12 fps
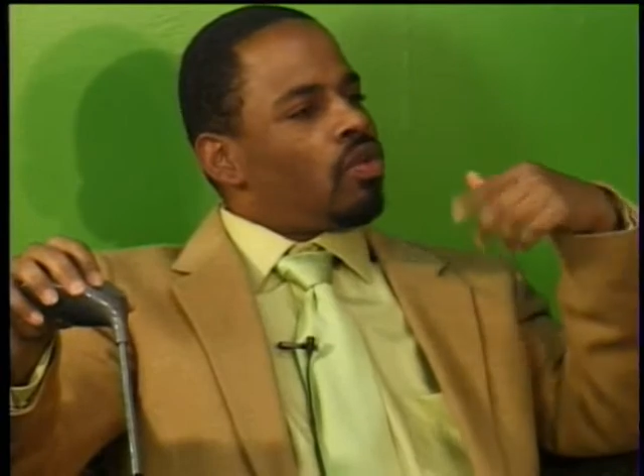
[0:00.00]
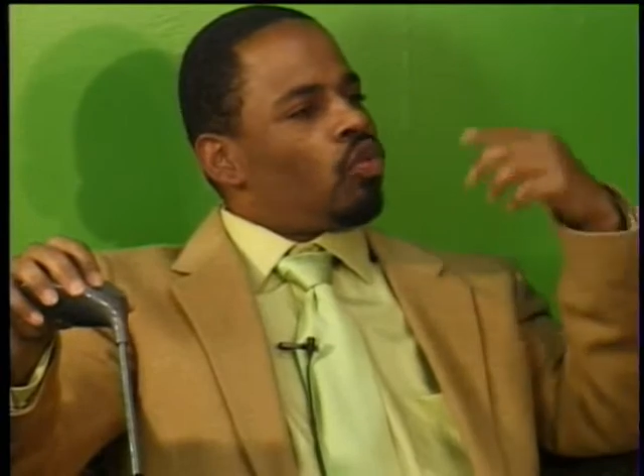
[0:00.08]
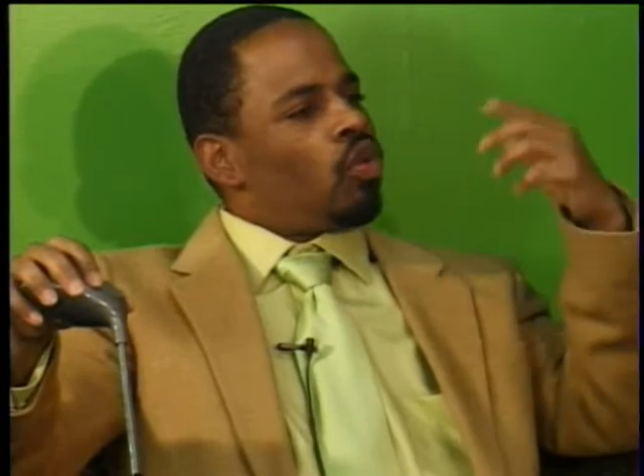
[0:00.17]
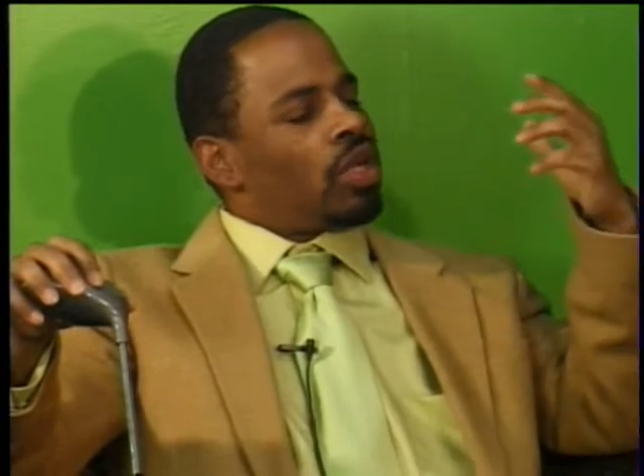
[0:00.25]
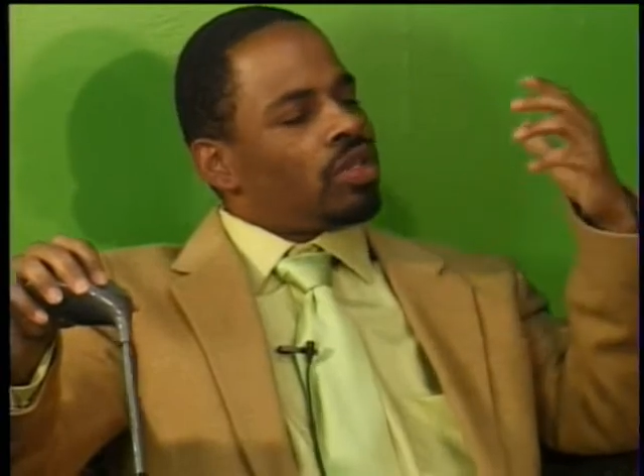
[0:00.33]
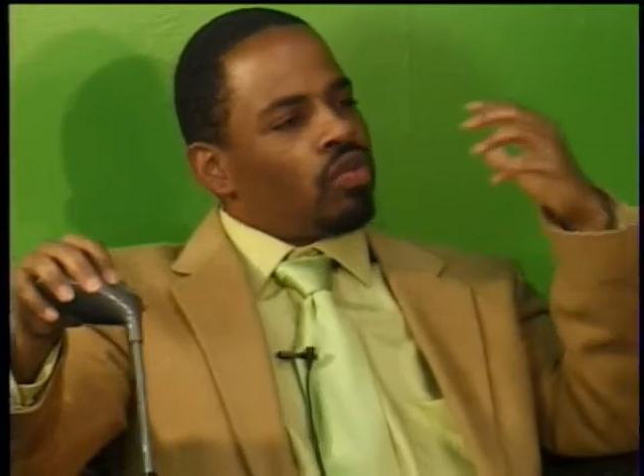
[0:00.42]

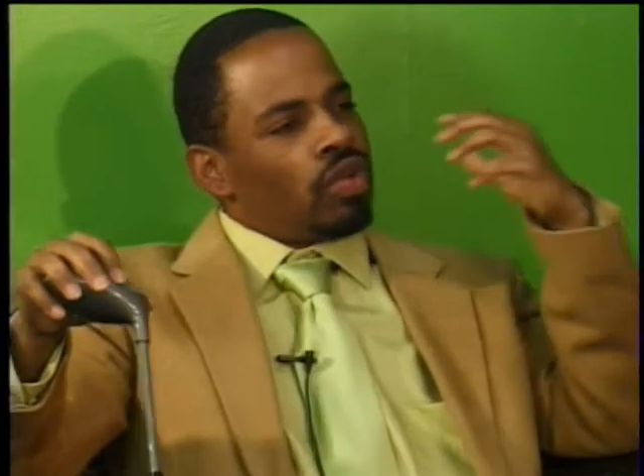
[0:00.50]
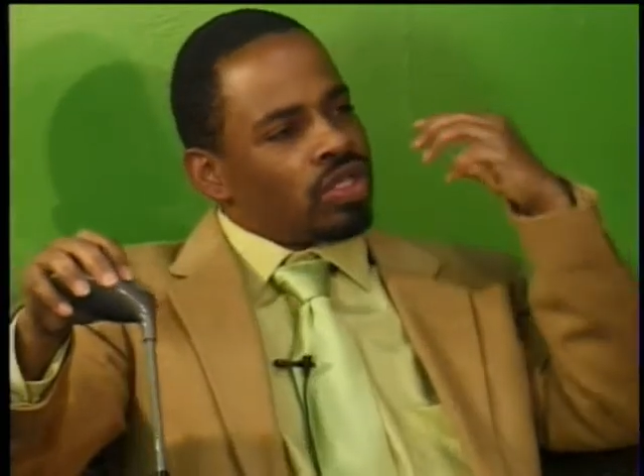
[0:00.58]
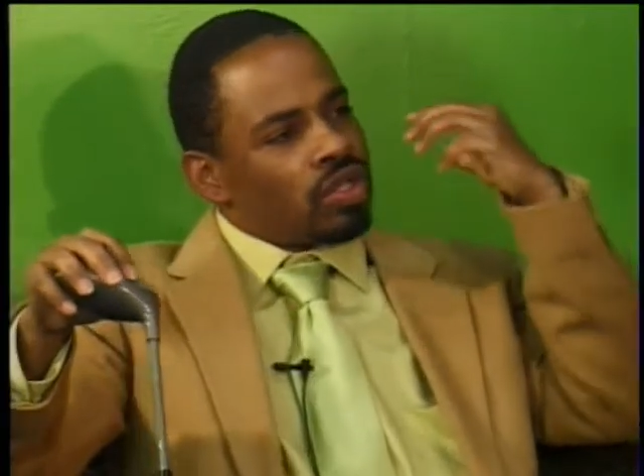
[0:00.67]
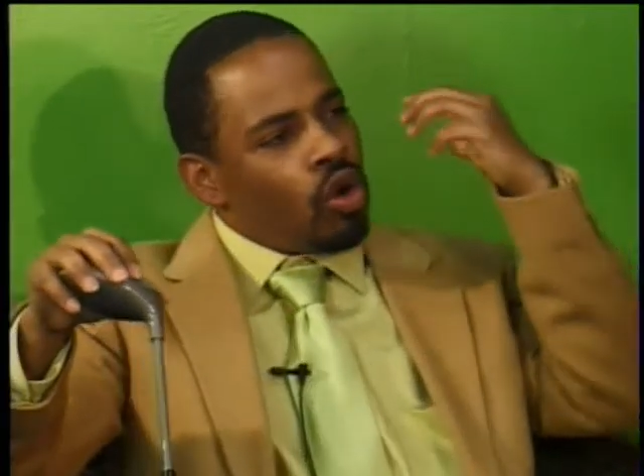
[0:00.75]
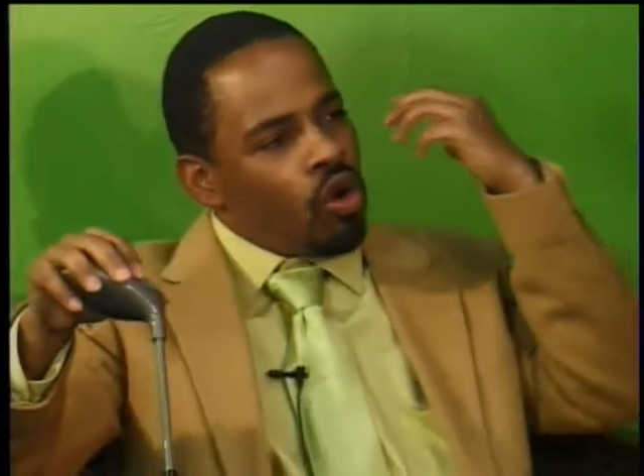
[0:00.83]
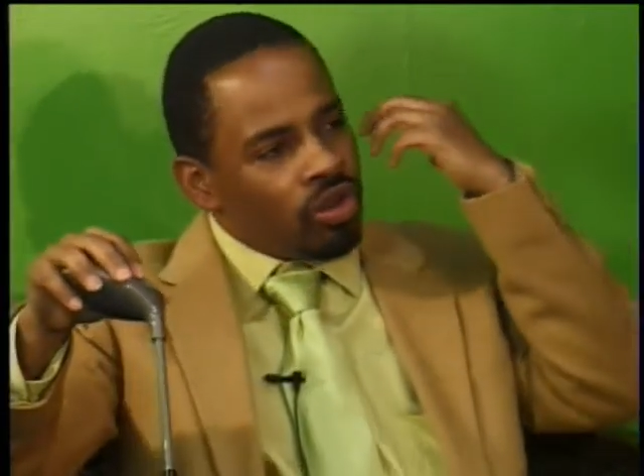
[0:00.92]
what's what's
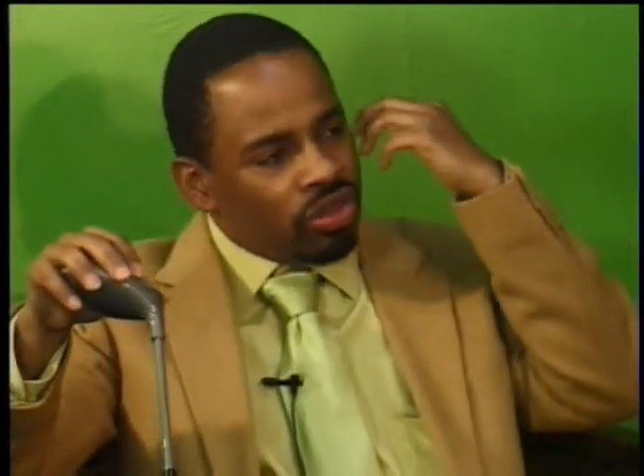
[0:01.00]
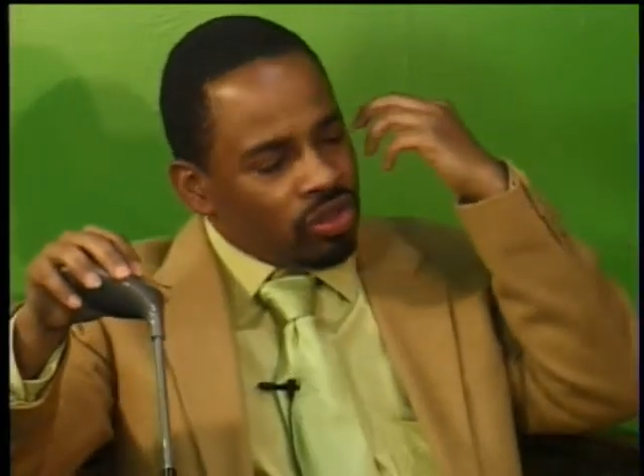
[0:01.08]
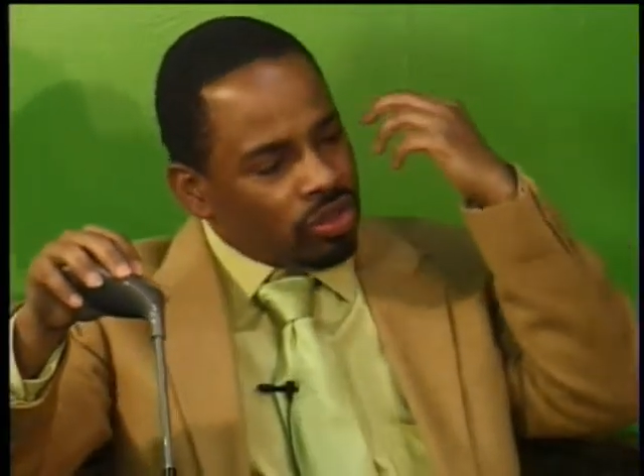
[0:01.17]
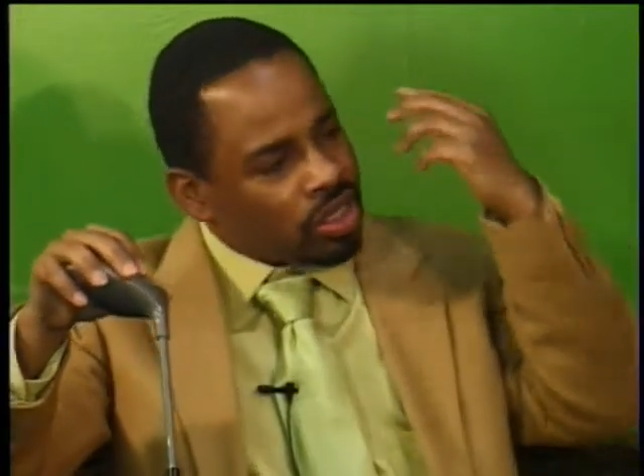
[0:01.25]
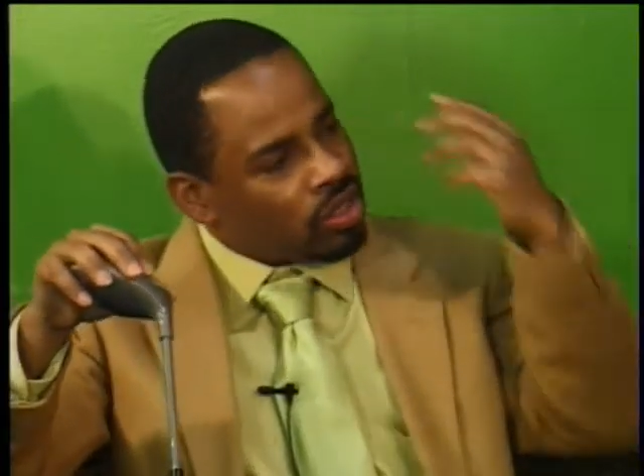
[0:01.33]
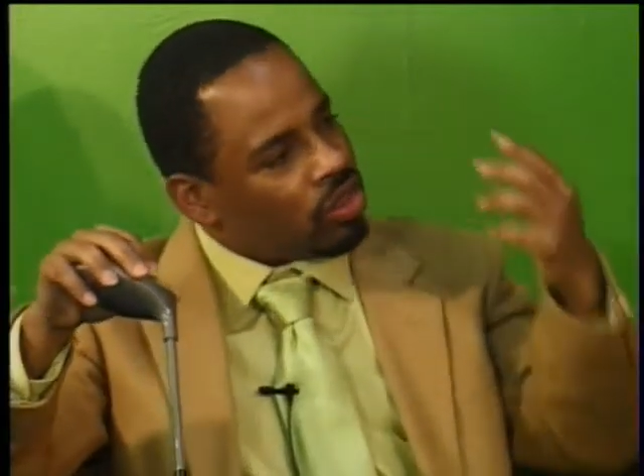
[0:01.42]
going
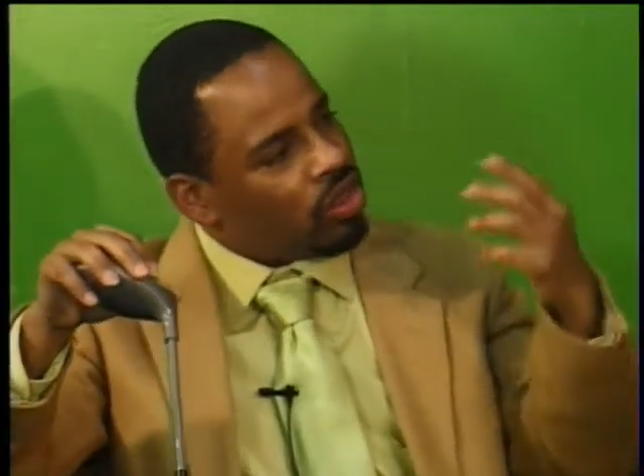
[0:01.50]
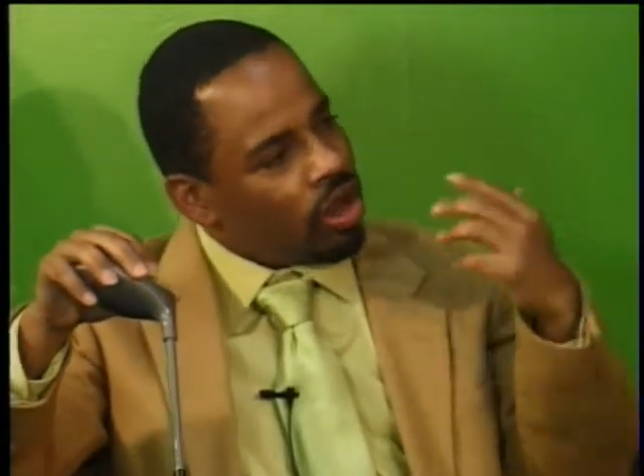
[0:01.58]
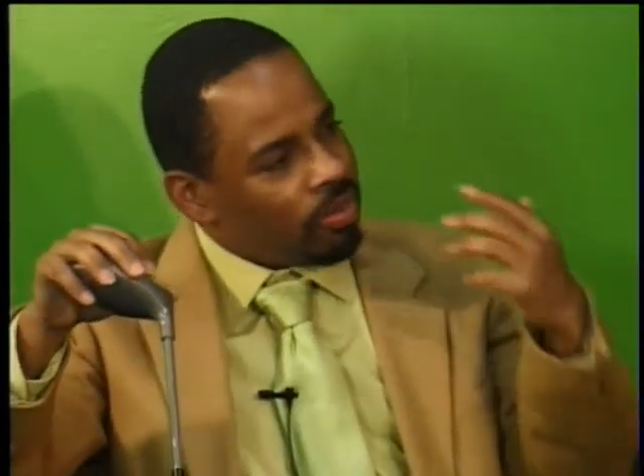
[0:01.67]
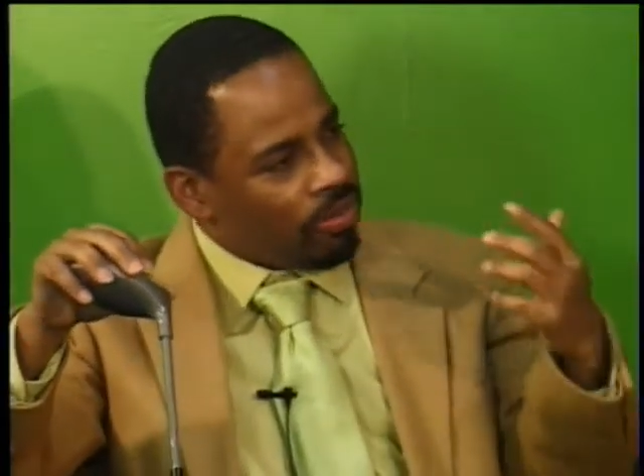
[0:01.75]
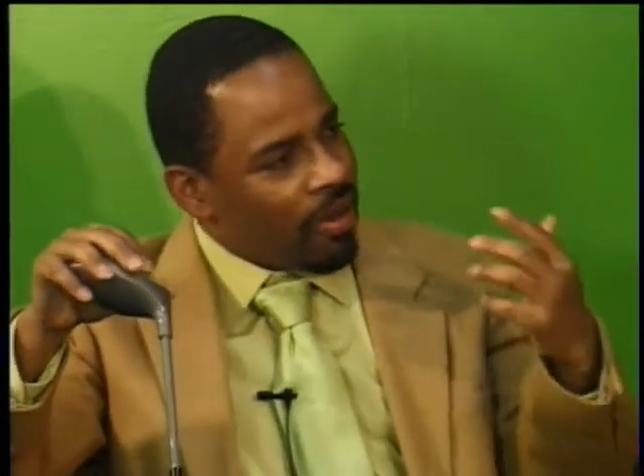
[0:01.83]
through the thought